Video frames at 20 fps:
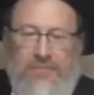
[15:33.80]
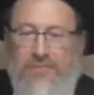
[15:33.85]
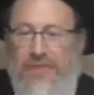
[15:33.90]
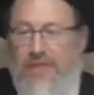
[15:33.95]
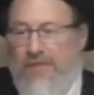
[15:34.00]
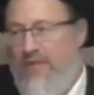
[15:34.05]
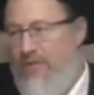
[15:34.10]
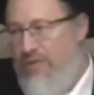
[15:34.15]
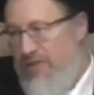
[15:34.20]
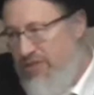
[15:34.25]

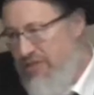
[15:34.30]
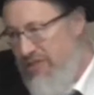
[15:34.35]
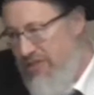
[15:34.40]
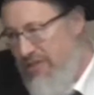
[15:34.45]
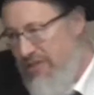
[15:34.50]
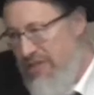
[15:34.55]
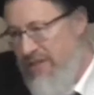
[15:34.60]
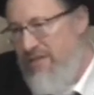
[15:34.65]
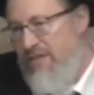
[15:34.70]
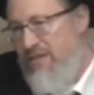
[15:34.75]
Now the question
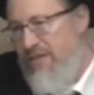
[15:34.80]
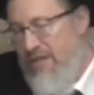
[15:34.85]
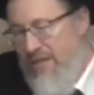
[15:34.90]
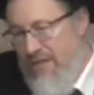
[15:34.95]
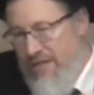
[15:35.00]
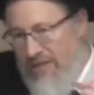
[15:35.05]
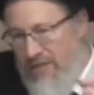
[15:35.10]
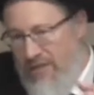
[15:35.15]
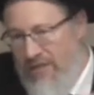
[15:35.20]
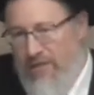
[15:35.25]
is
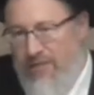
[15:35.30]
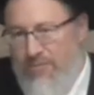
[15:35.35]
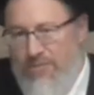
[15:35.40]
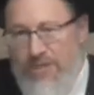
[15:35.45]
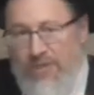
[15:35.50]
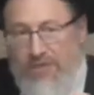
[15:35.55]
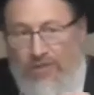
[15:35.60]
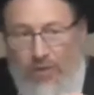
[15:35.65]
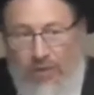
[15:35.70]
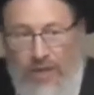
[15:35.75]
there going to
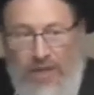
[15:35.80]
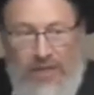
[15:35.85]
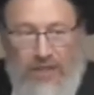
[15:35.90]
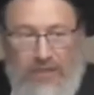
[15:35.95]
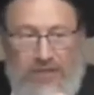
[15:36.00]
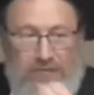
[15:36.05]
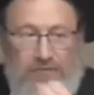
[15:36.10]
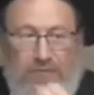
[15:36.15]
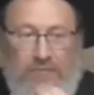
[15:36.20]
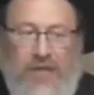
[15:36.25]
be a
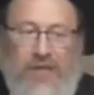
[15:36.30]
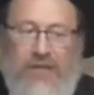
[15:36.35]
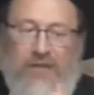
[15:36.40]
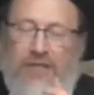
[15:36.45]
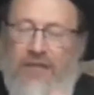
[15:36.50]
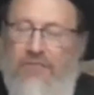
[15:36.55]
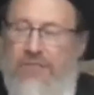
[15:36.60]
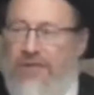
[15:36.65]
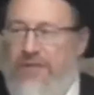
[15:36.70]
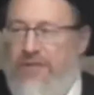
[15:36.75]
to'elis from that
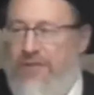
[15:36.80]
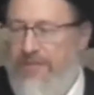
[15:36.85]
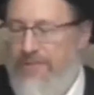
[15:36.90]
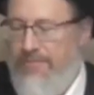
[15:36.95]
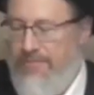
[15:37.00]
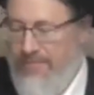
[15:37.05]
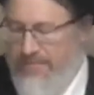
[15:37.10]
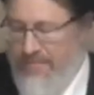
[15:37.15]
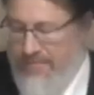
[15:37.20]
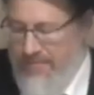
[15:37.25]
kemach?
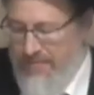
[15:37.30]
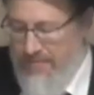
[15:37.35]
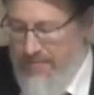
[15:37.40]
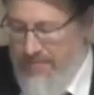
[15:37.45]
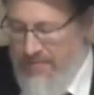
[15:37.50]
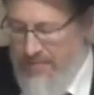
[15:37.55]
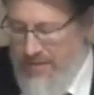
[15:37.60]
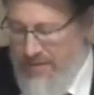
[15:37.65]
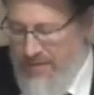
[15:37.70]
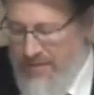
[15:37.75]

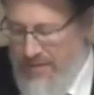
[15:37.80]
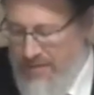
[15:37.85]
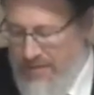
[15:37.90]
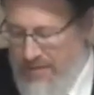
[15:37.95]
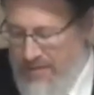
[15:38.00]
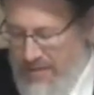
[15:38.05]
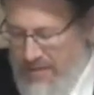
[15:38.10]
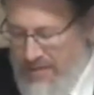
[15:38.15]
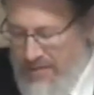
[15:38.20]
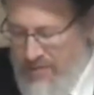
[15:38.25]
That's the
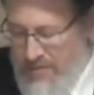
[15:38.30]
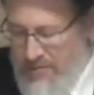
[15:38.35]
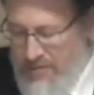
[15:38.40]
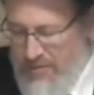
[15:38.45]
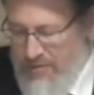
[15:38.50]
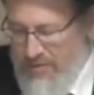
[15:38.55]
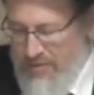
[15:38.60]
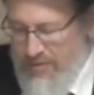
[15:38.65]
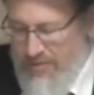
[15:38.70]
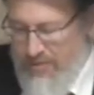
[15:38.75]

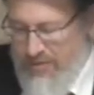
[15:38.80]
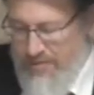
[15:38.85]
Rebbeinu.